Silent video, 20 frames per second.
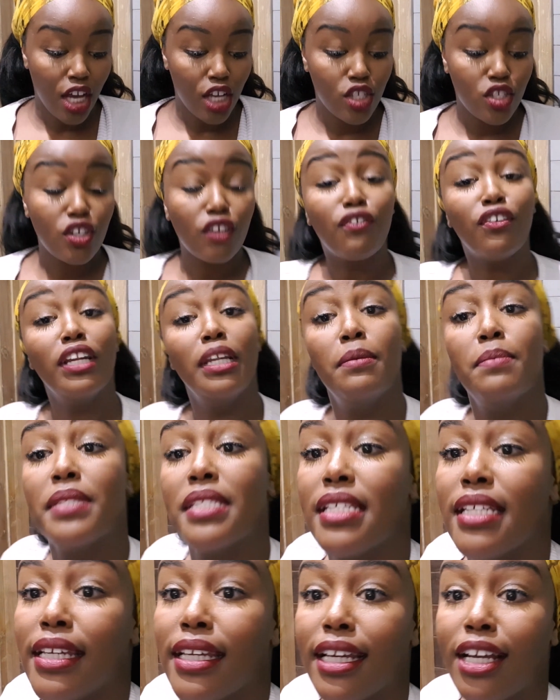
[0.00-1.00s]
So for
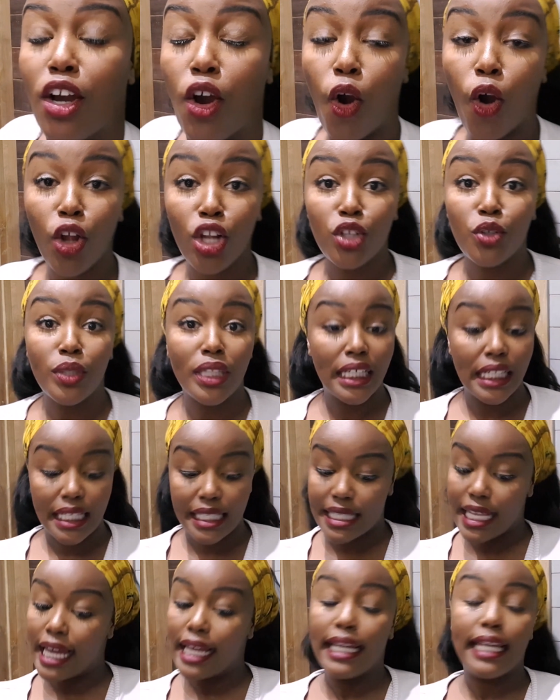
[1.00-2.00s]
lipstick, all you need
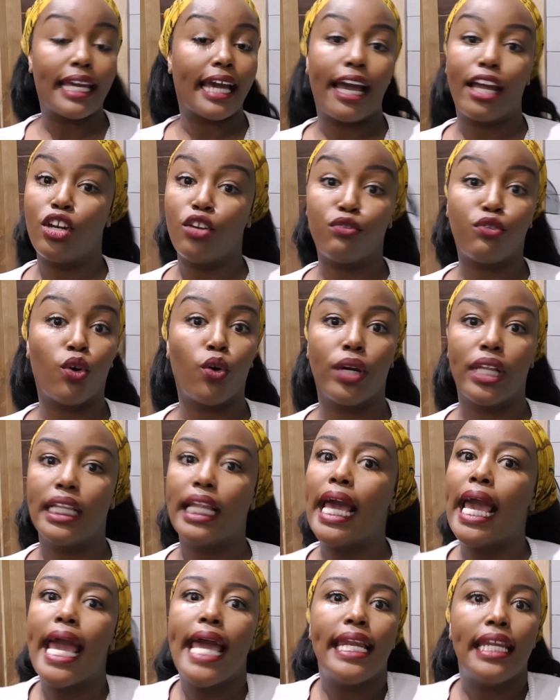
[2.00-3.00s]
is any kind of oil,
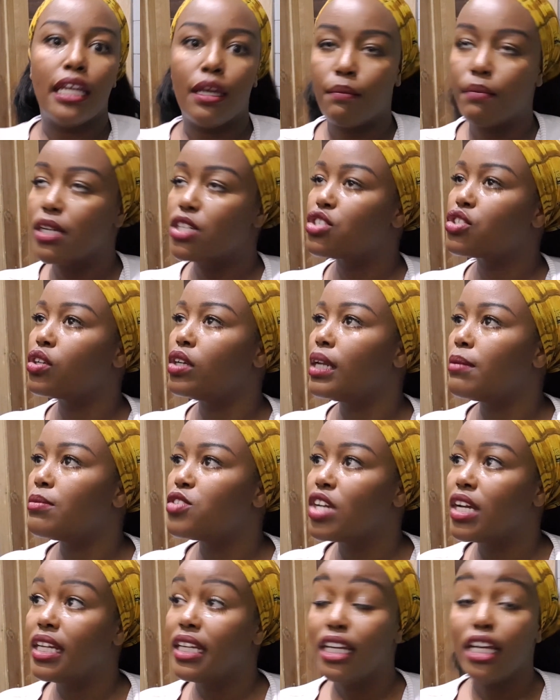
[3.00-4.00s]
any petroleum
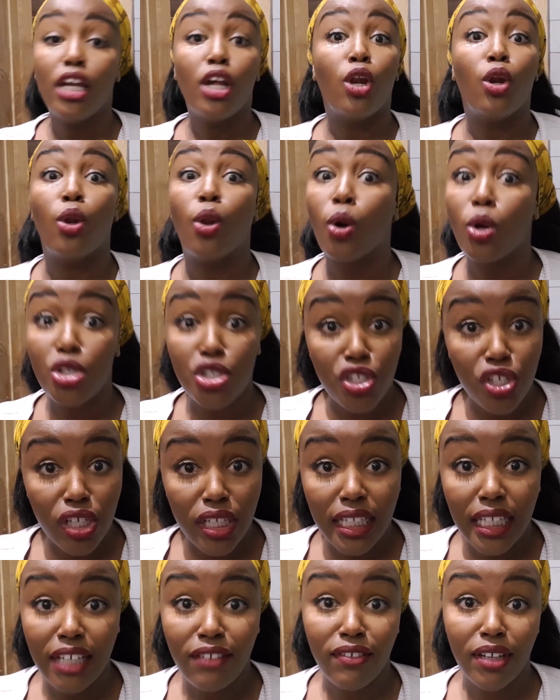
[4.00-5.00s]
jelly,
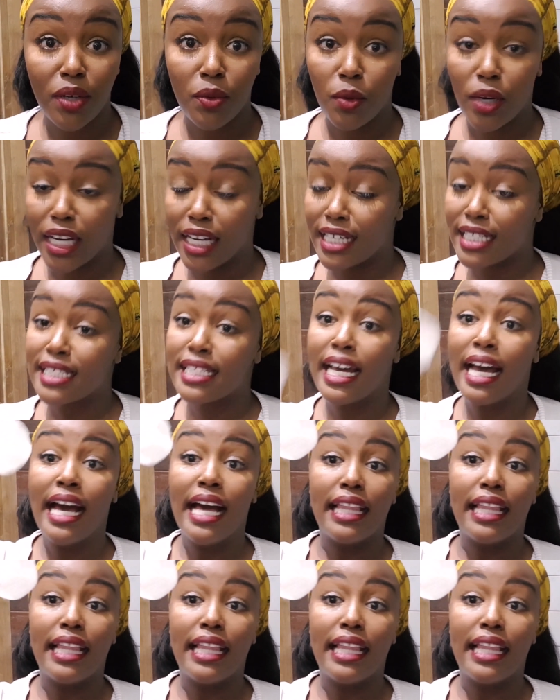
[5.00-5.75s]
lotion even works.